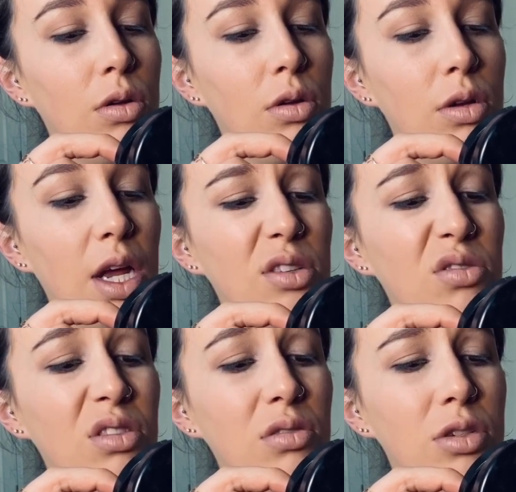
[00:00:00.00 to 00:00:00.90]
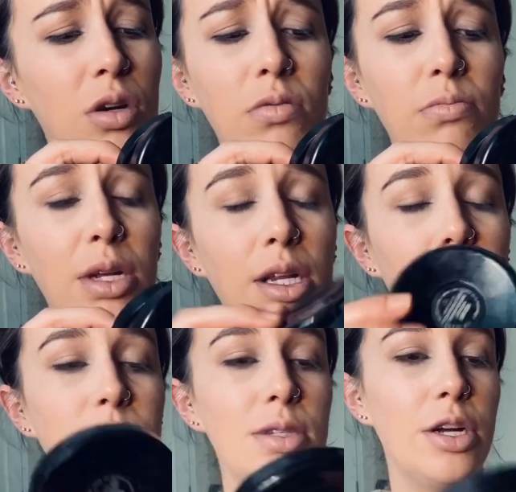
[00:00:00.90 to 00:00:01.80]
Natural? No,
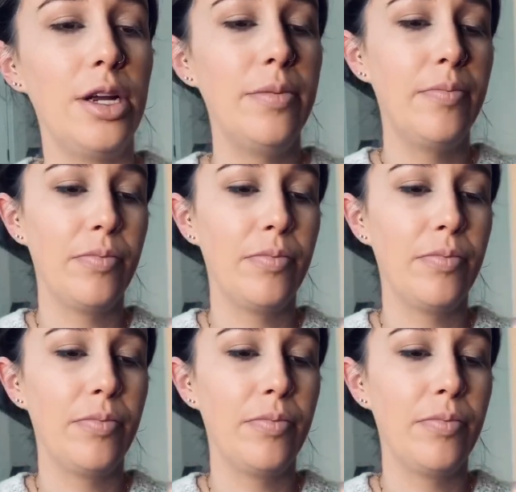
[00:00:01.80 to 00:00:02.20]
Medium, sorry.